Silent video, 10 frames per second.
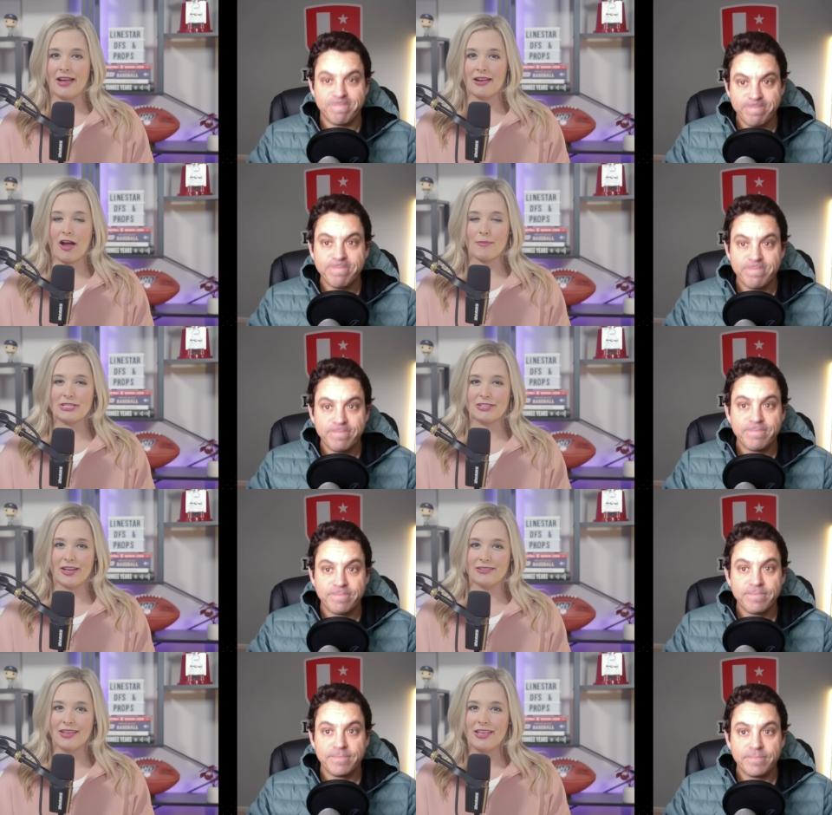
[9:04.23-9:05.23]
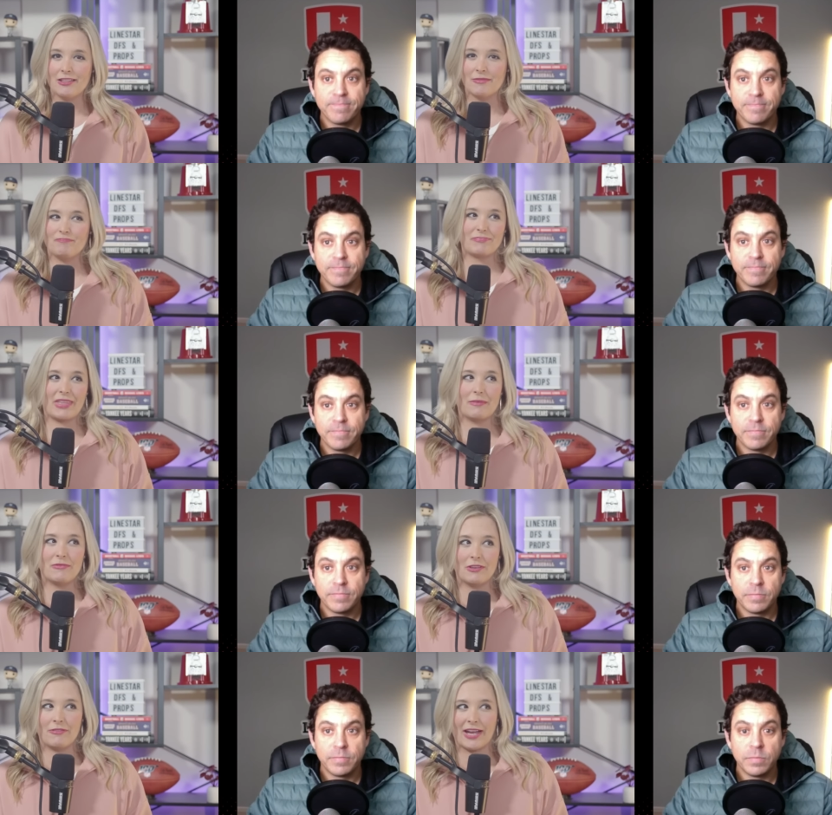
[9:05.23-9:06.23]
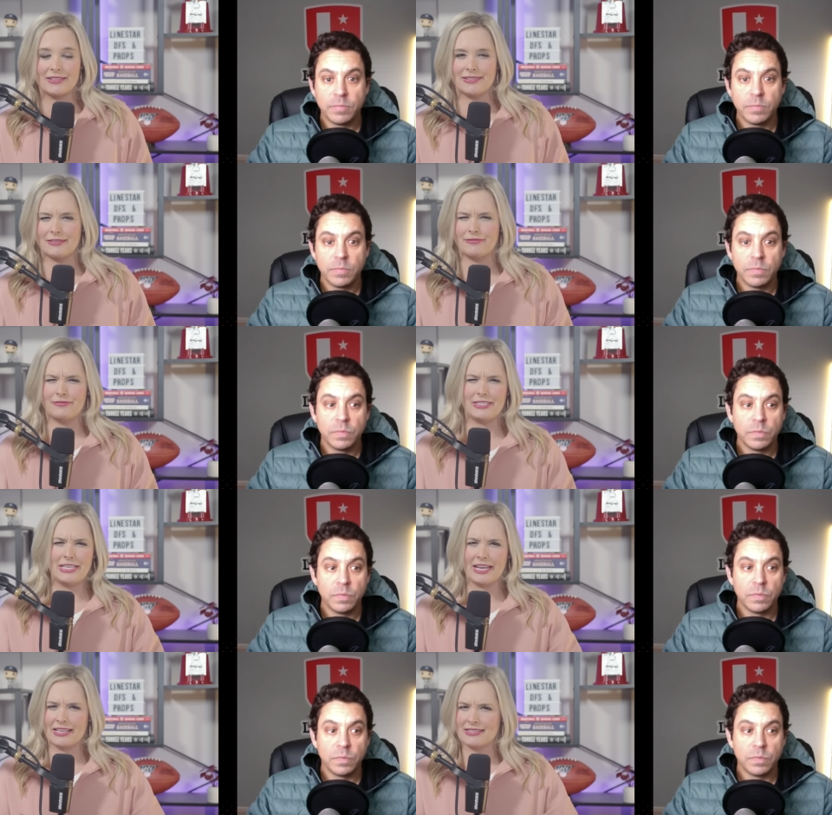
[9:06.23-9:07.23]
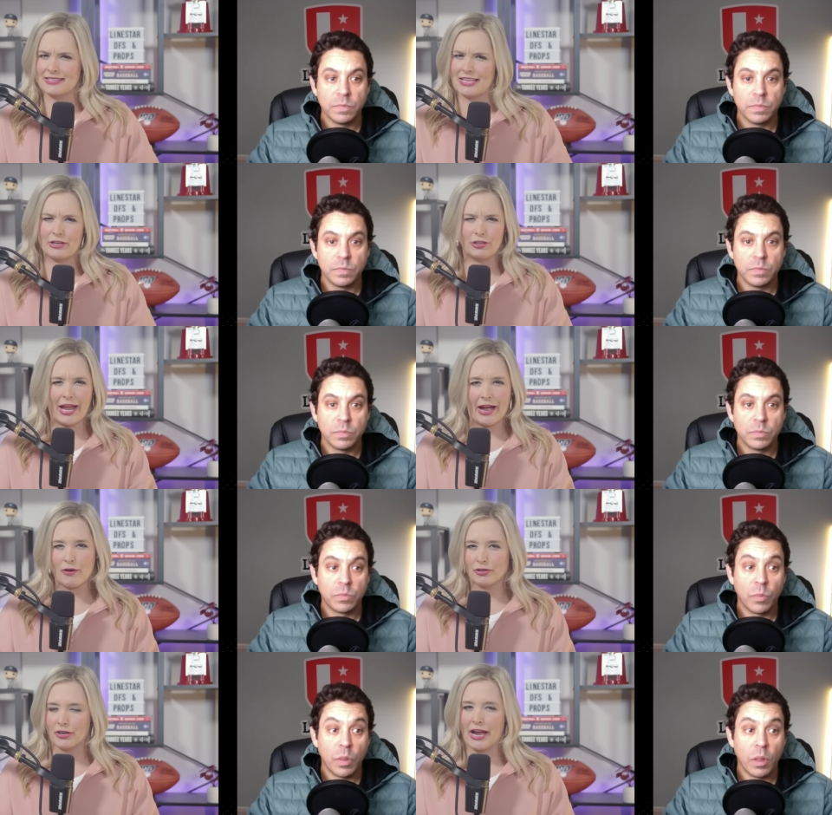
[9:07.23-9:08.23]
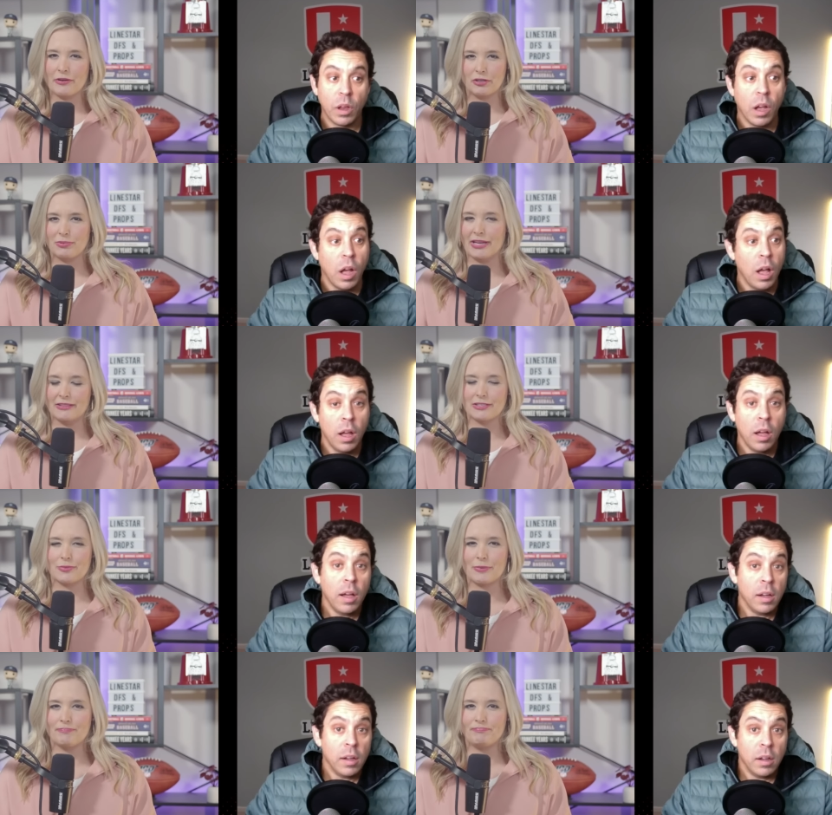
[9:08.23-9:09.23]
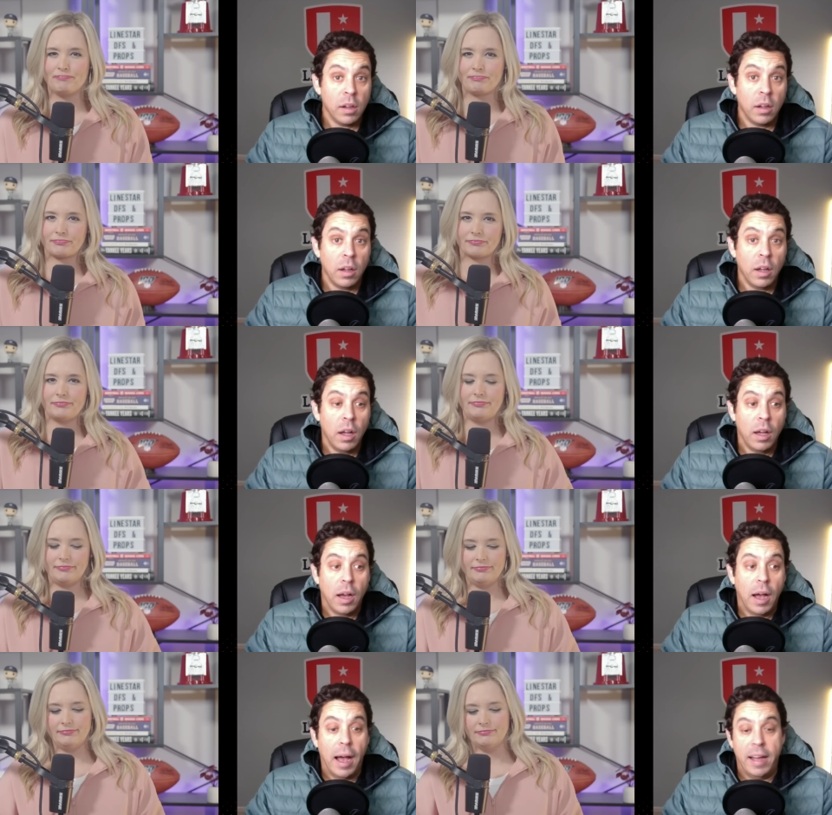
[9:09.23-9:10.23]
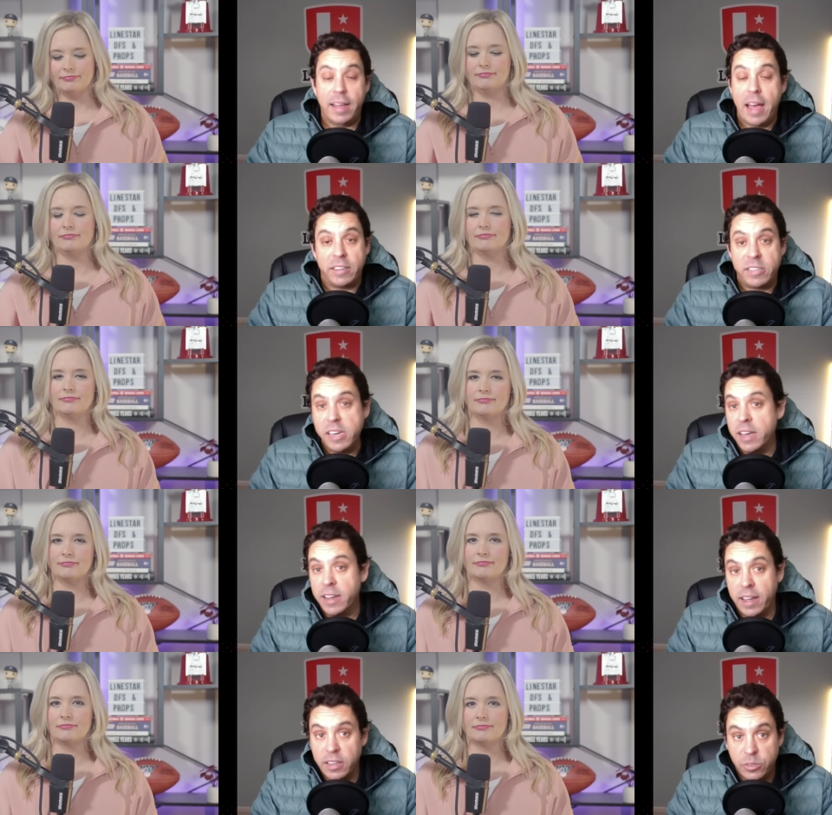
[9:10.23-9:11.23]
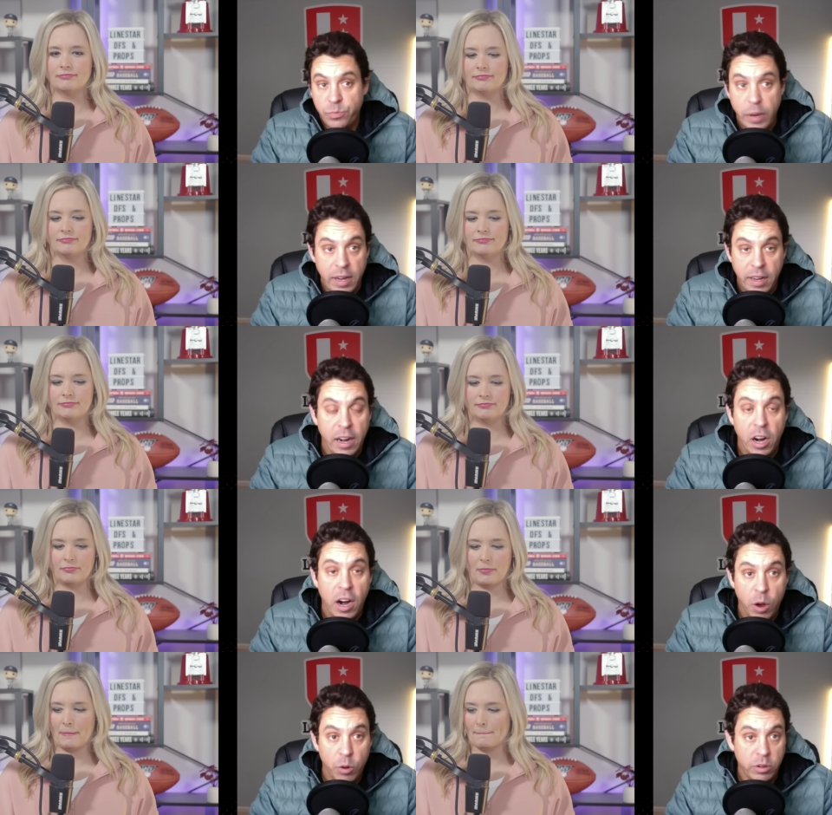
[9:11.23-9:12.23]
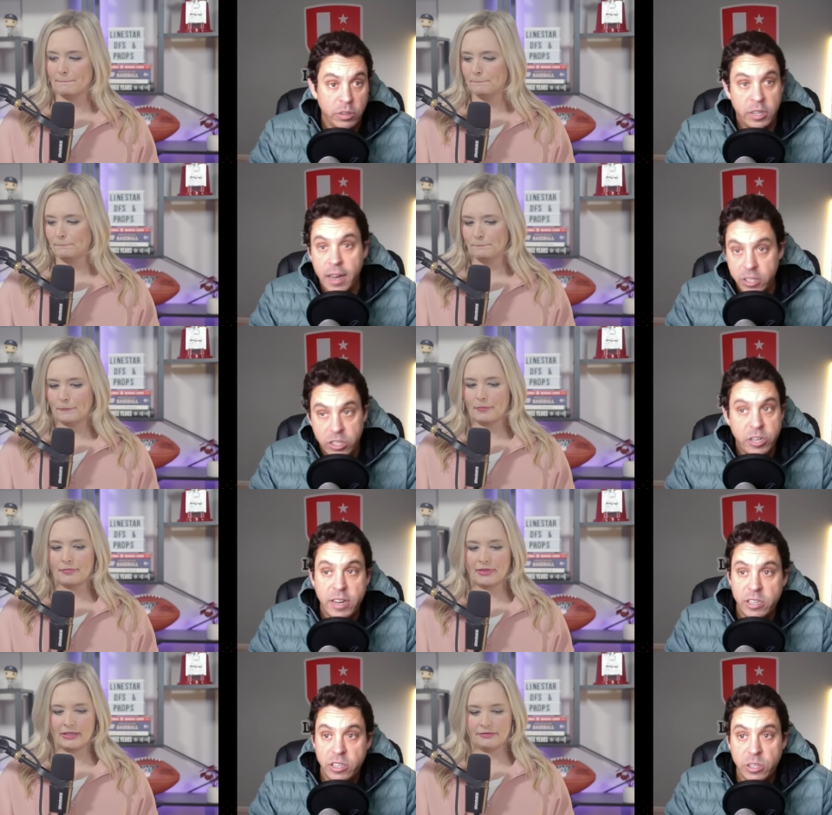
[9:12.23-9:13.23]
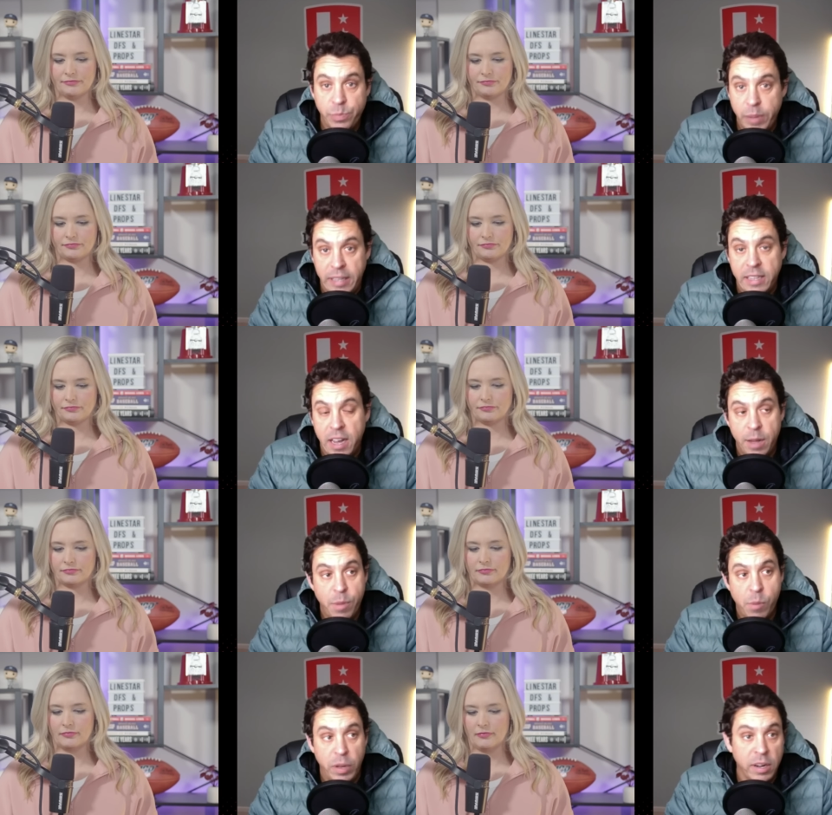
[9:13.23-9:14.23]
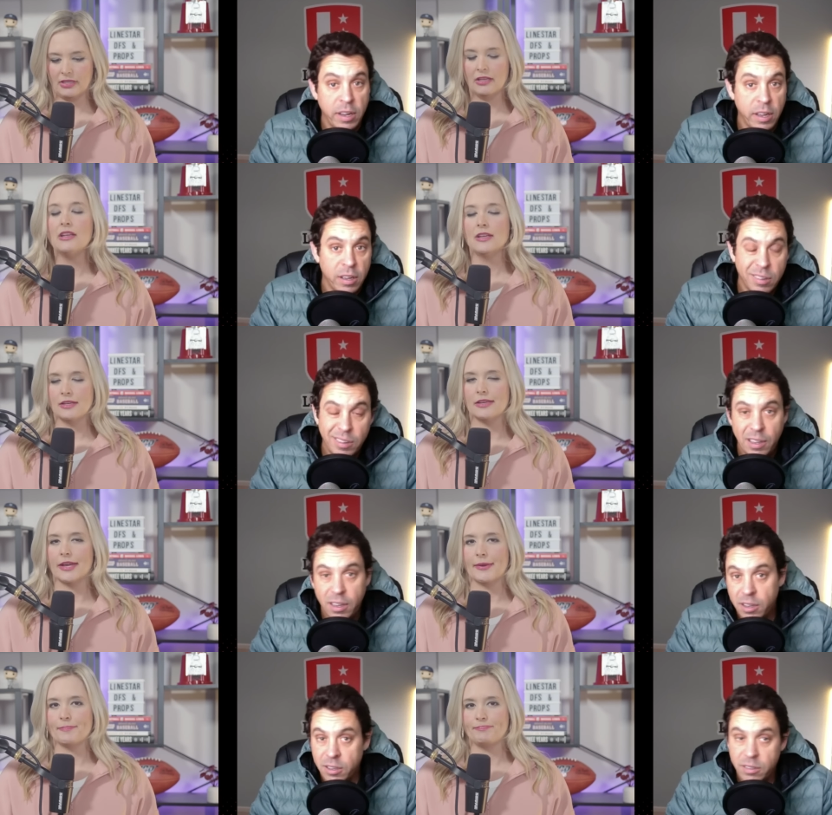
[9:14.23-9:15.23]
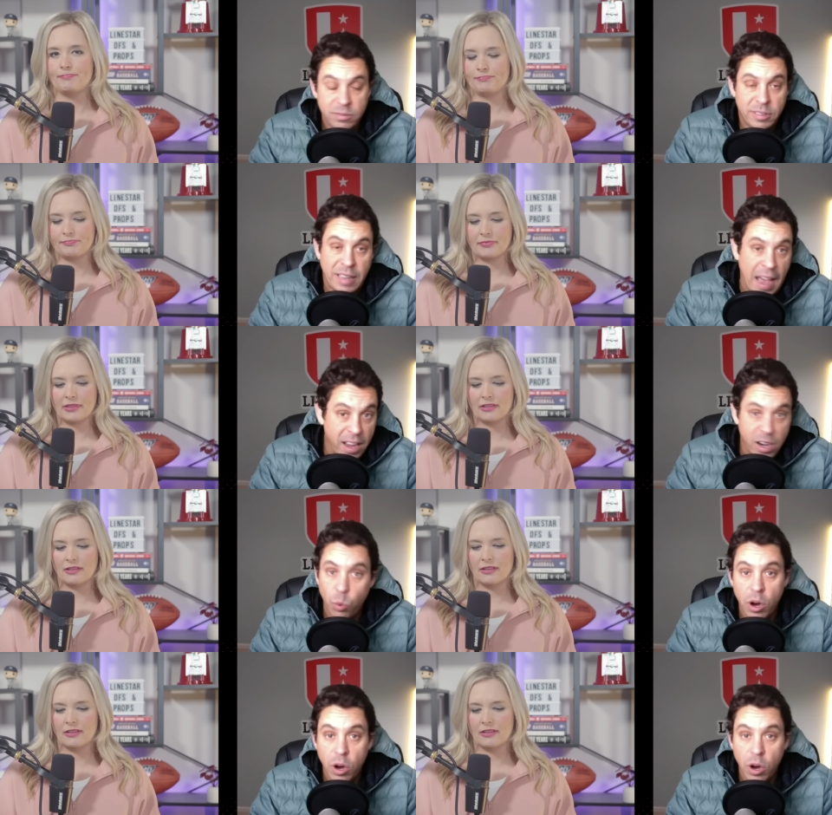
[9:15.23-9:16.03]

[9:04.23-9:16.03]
Speaker 1: uh, comments on the fact if Tee Higgins is in or out or how you're playing this one?
Speaker 2: Uh, yeah, Tee Higgins being in or out does change this big time. I mean, he yeah kind of